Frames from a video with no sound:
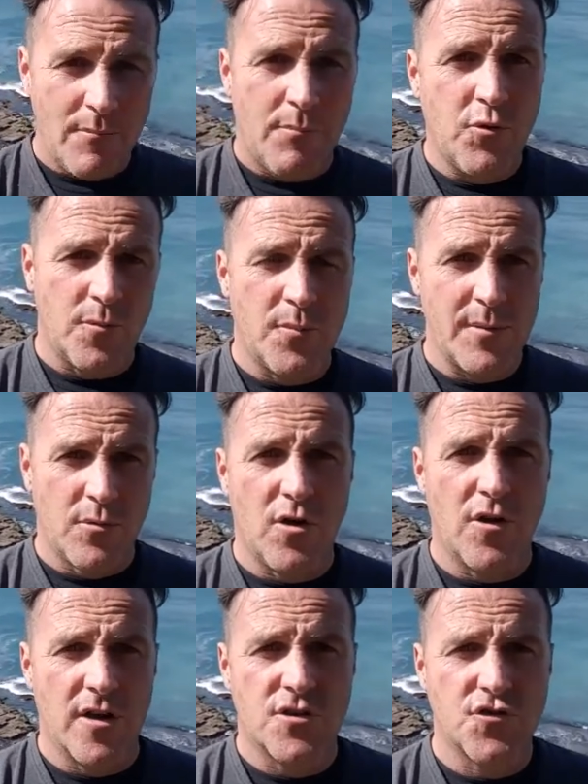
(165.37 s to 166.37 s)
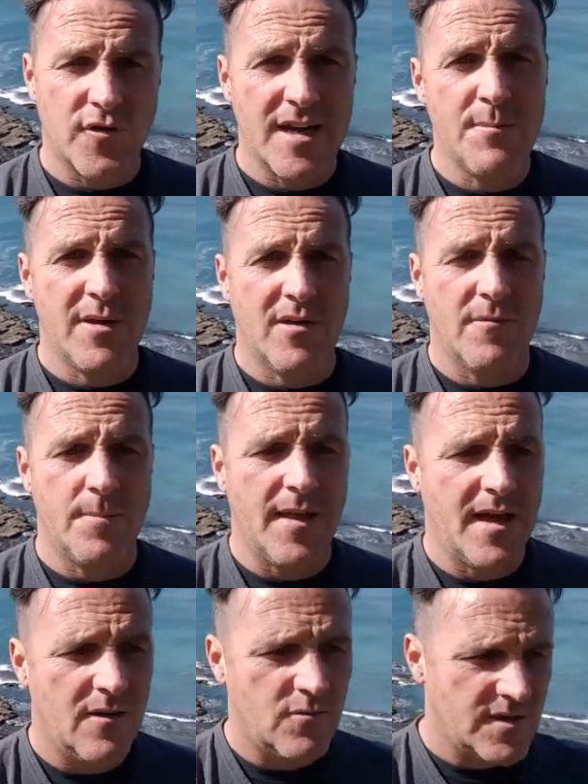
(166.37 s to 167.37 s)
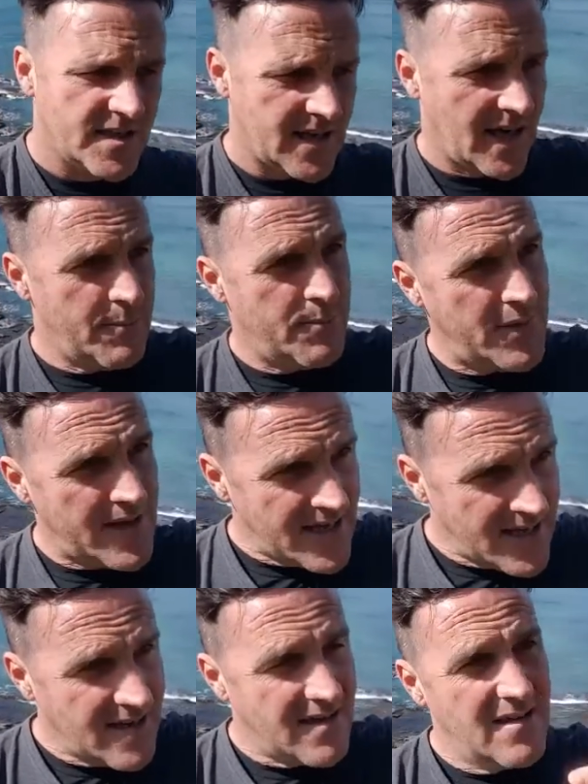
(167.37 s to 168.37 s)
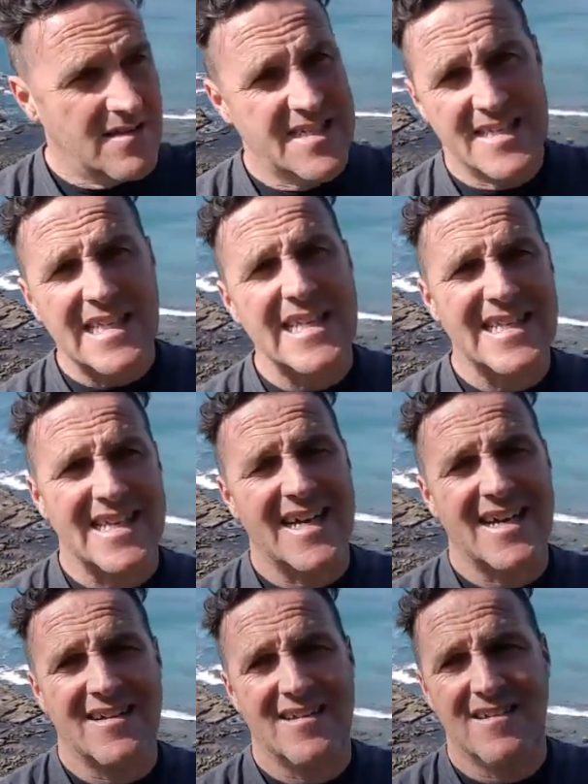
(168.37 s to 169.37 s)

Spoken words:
put people on a treadmill, and it was a big cylinder,